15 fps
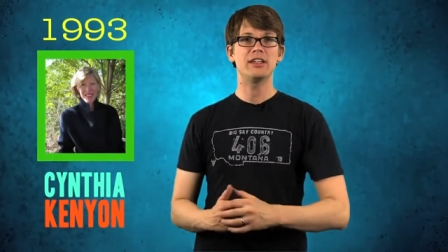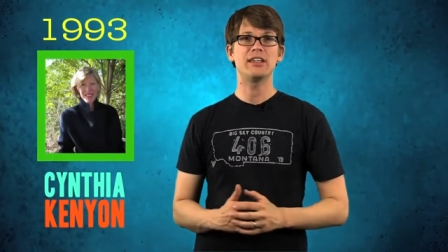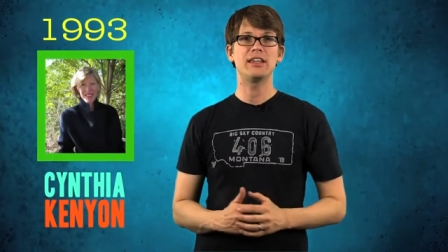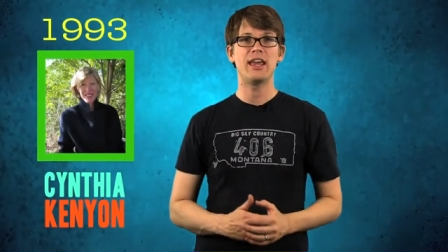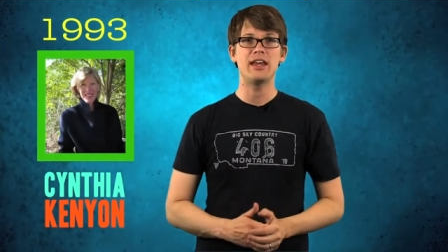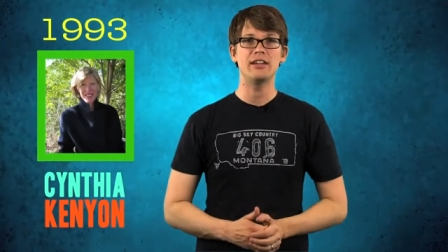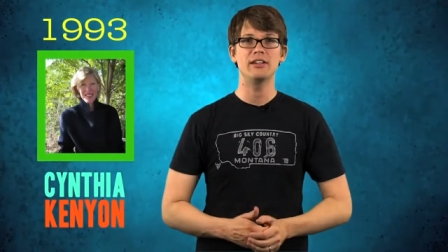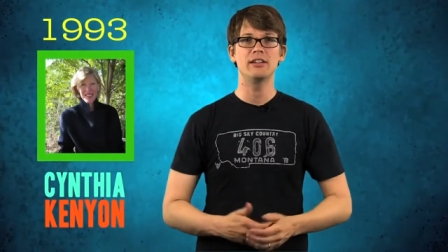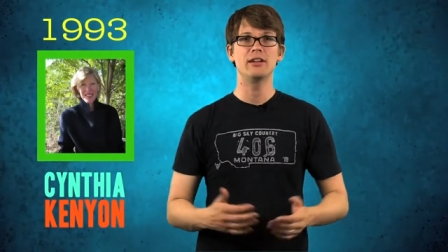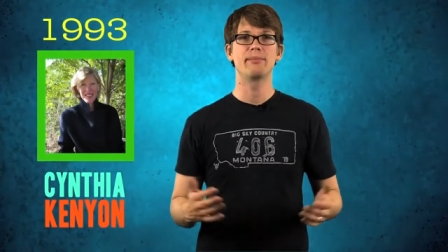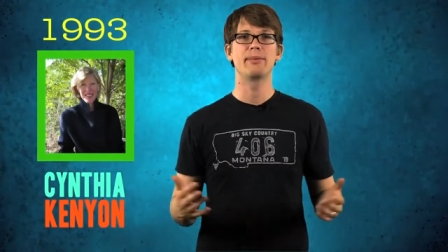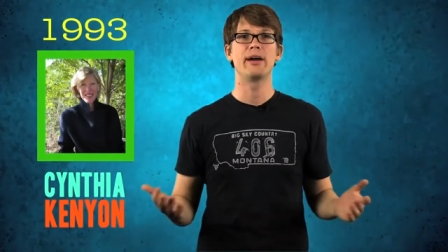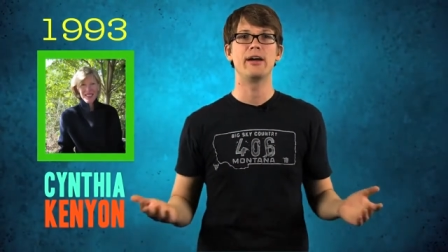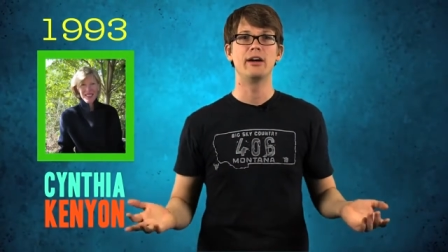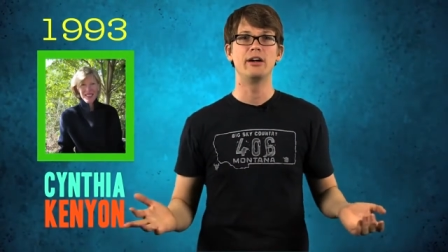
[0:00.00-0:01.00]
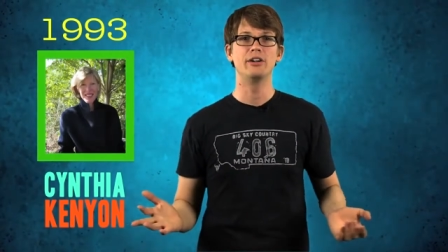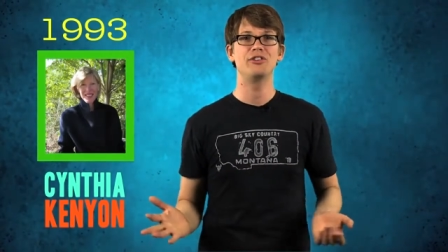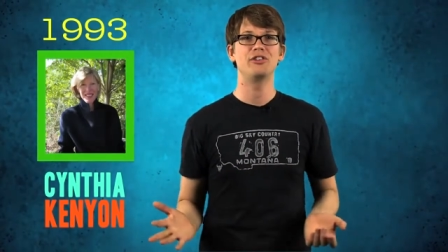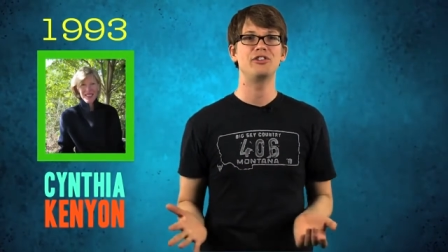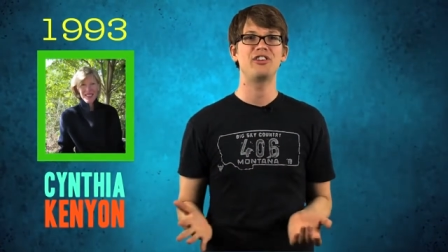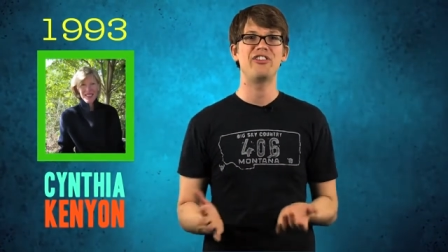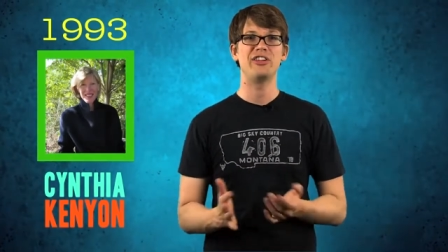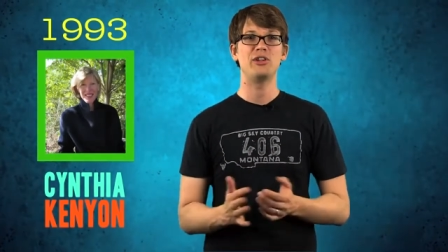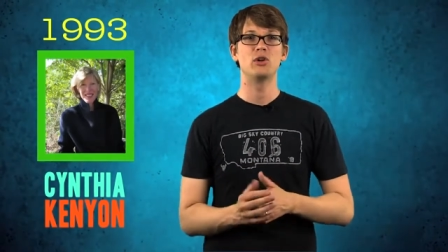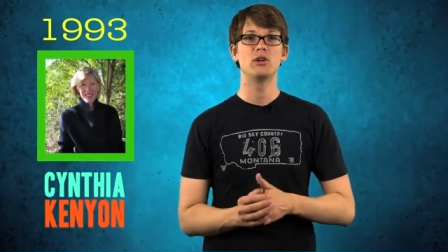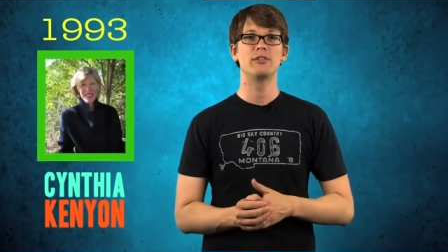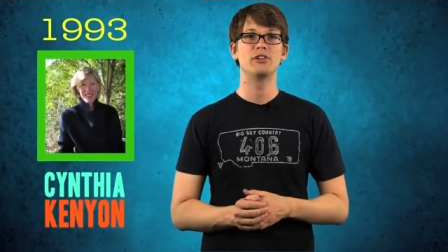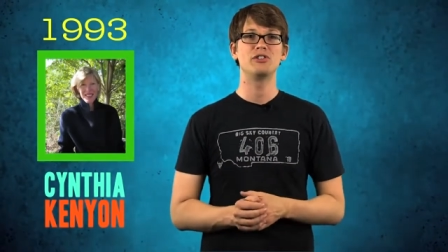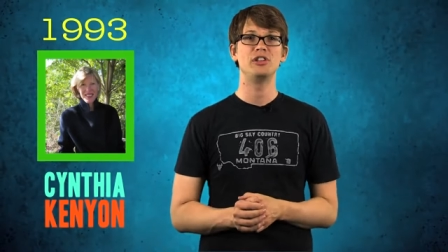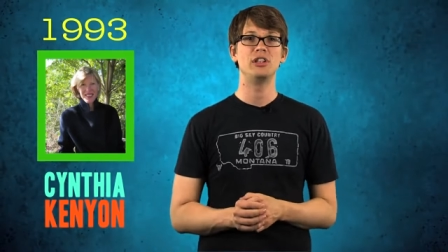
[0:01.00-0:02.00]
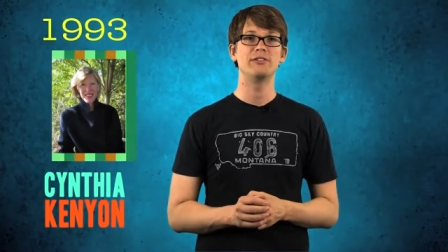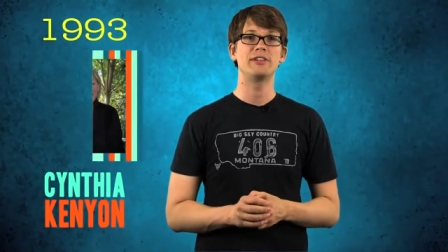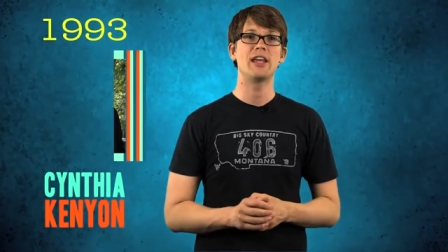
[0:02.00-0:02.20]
Kenyon, a biologist at the University of